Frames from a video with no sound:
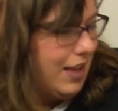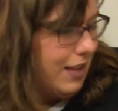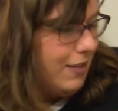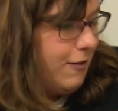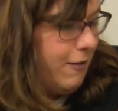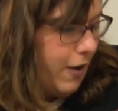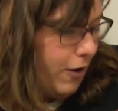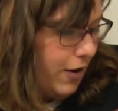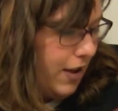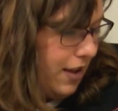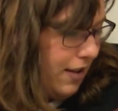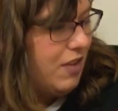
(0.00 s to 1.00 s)
It's
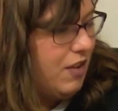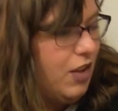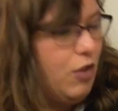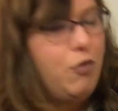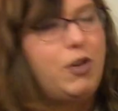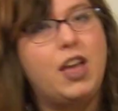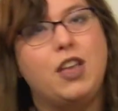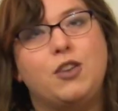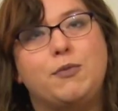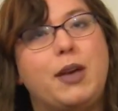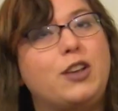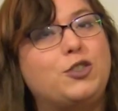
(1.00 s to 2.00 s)
very, you get
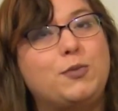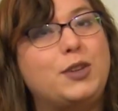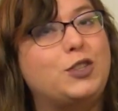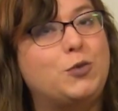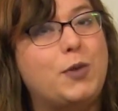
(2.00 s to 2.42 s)
your measurements